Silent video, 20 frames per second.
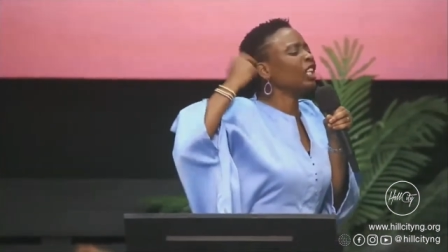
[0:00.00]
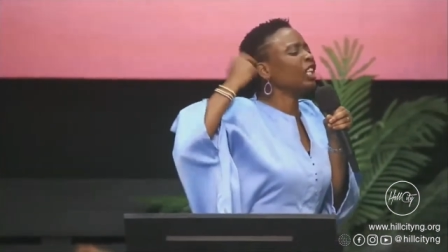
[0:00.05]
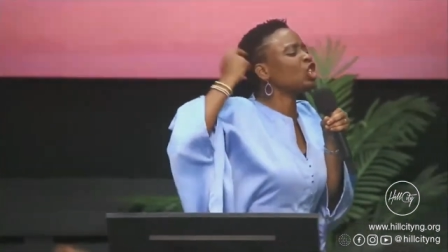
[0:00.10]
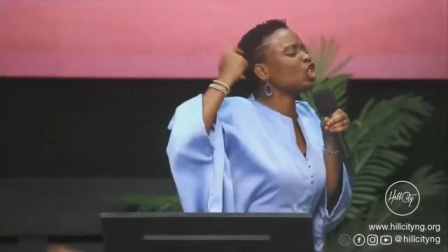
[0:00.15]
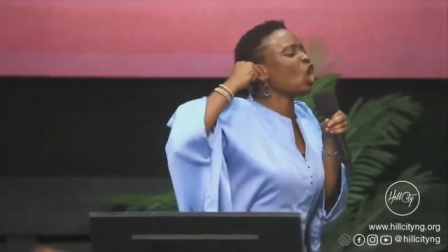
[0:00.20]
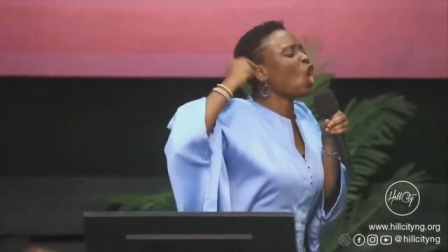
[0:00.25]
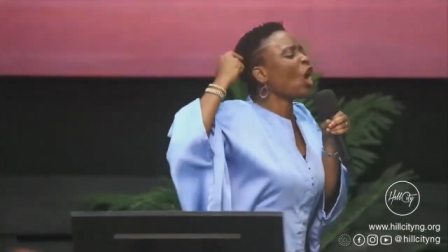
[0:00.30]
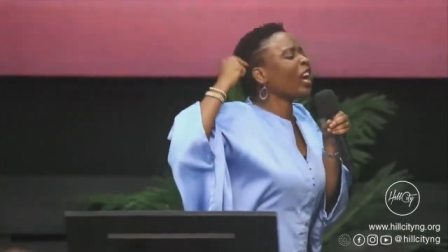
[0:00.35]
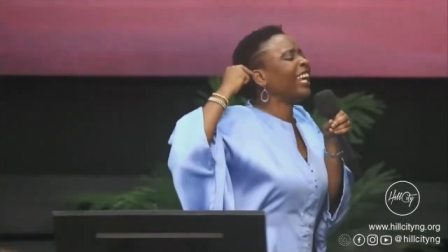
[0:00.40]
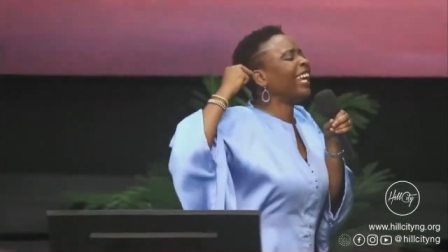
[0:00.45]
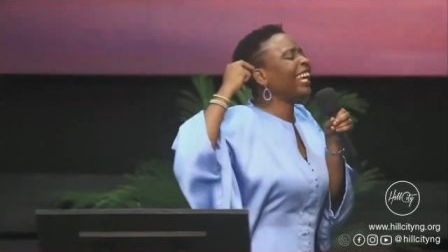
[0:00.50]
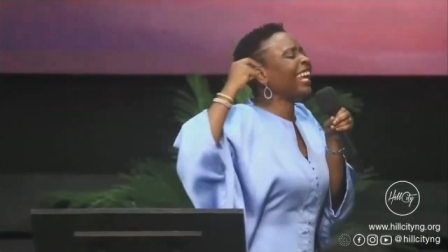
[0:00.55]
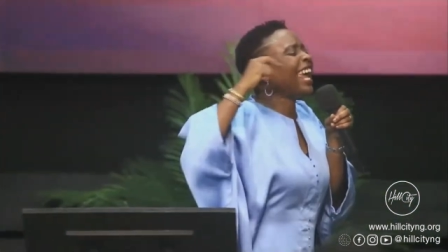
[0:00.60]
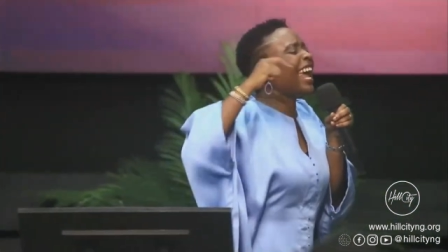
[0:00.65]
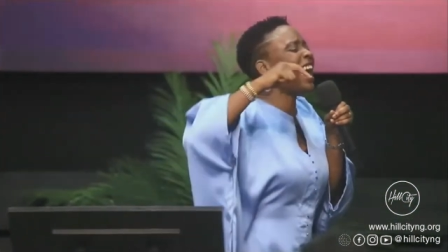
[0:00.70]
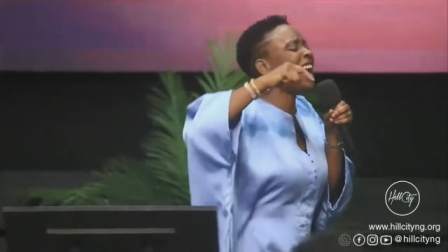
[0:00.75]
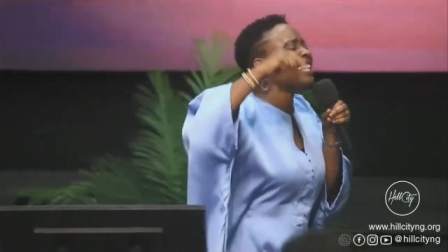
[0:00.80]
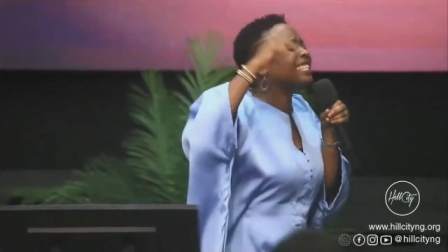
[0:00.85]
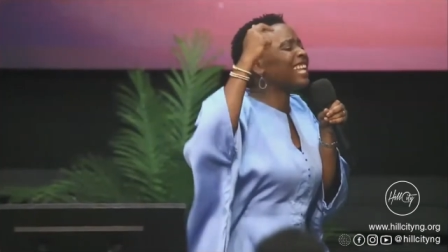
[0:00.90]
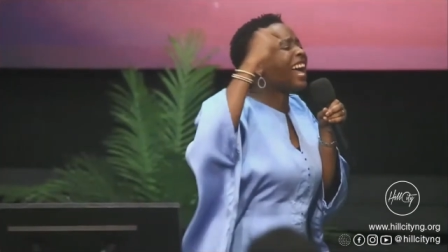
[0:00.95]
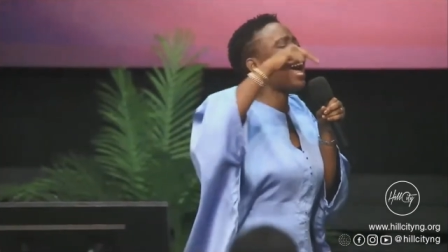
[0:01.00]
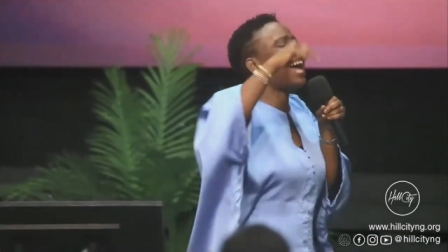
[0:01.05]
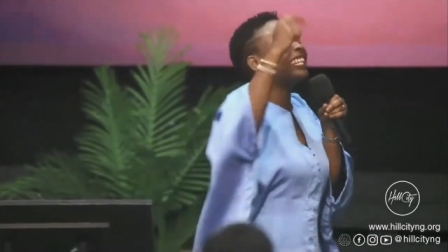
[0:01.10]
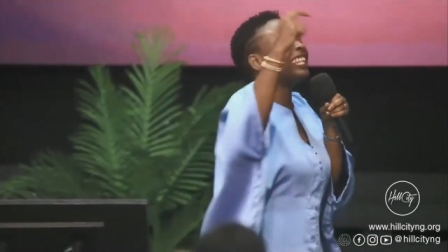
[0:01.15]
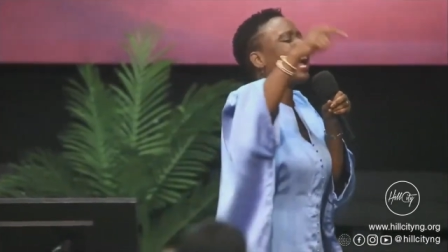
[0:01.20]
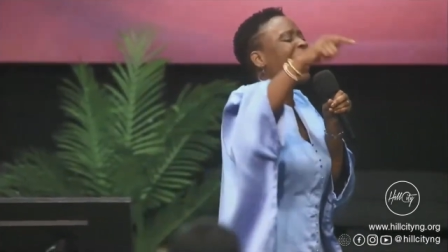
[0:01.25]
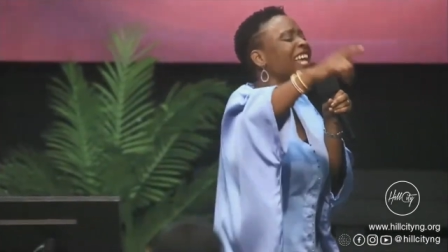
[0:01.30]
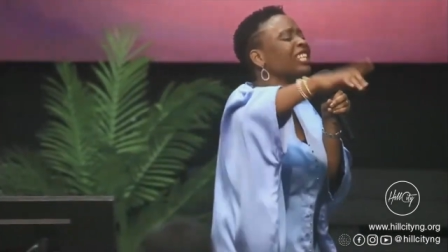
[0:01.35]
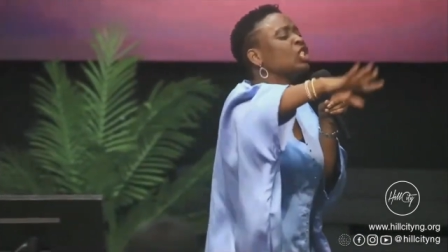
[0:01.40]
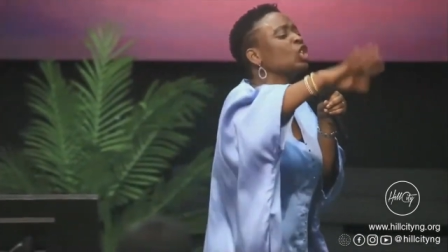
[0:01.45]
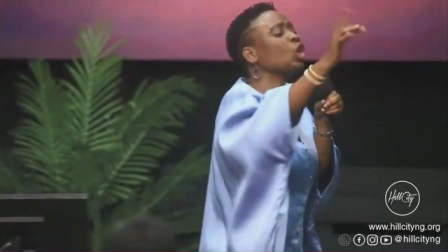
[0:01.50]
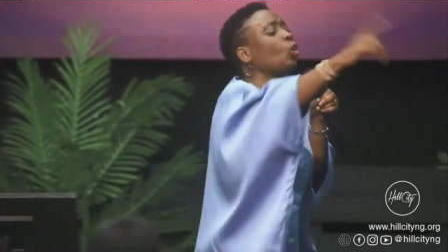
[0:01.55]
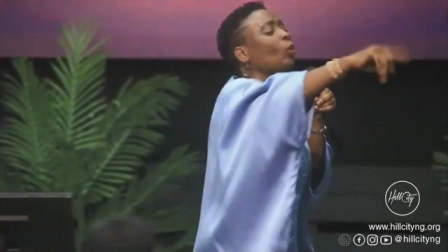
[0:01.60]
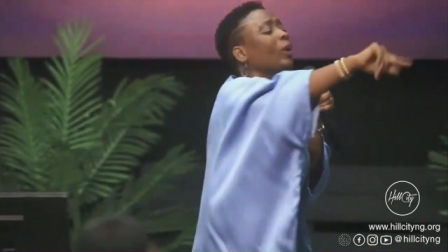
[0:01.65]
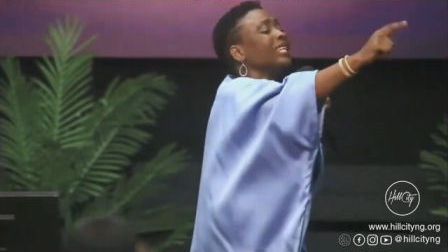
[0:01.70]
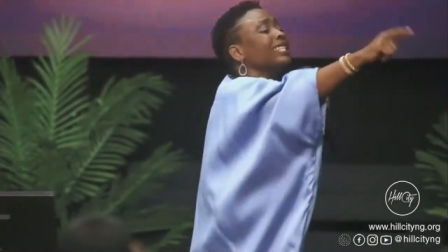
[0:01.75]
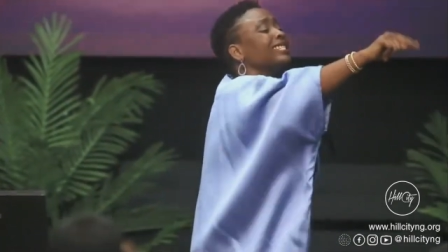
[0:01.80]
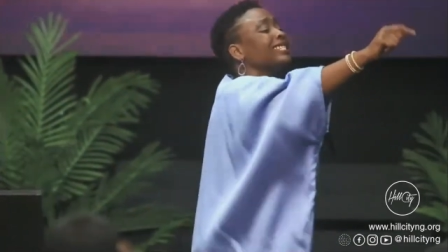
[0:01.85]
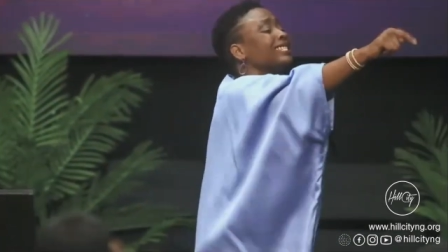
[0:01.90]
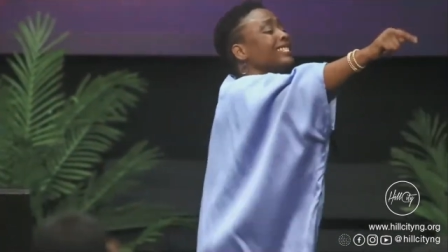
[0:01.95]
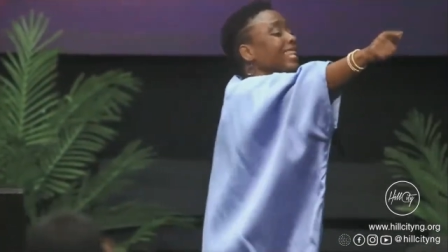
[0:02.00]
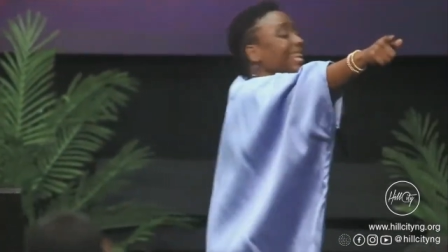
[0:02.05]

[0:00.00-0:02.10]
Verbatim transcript: with your ears and eyes you will